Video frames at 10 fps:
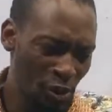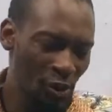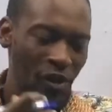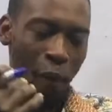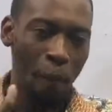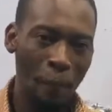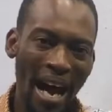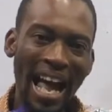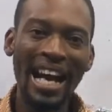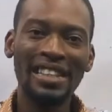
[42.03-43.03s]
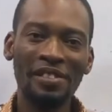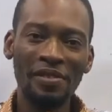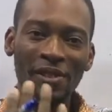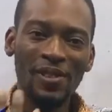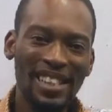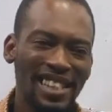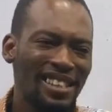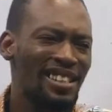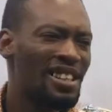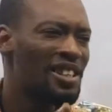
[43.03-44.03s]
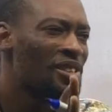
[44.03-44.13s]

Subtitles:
to buy activation key